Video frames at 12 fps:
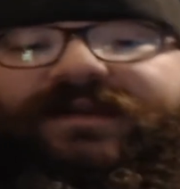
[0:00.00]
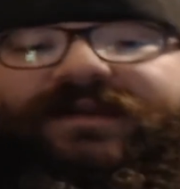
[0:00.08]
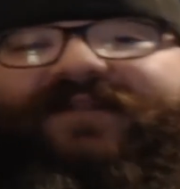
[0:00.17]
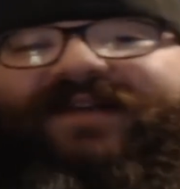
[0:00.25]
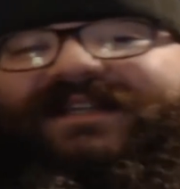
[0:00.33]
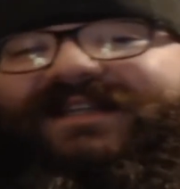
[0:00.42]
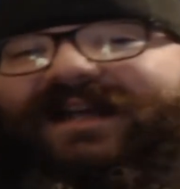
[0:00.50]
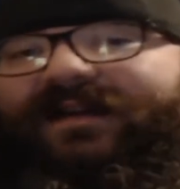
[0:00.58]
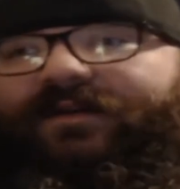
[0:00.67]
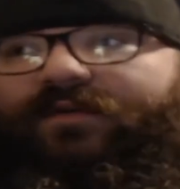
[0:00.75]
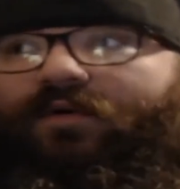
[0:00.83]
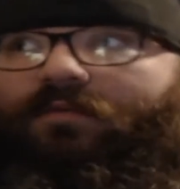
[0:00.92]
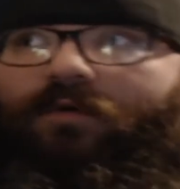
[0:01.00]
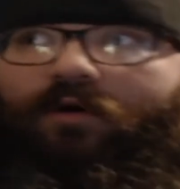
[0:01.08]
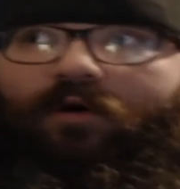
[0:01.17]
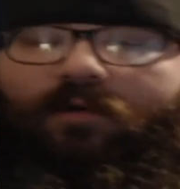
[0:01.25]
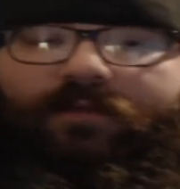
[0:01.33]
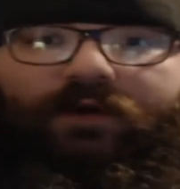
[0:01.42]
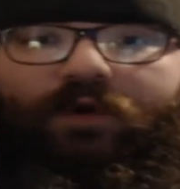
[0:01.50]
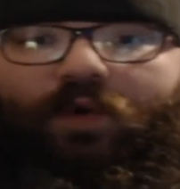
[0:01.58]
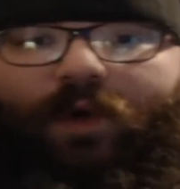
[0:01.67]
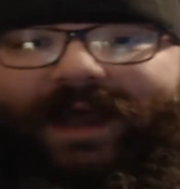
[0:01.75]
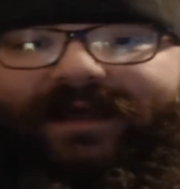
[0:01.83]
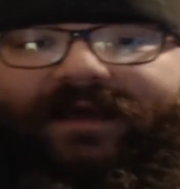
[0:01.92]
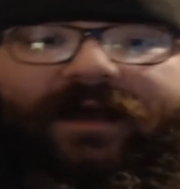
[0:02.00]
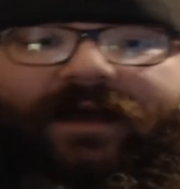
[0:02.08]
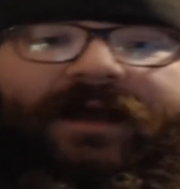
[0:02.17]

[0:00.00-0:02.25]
Evangelical, Mormon, Quaker,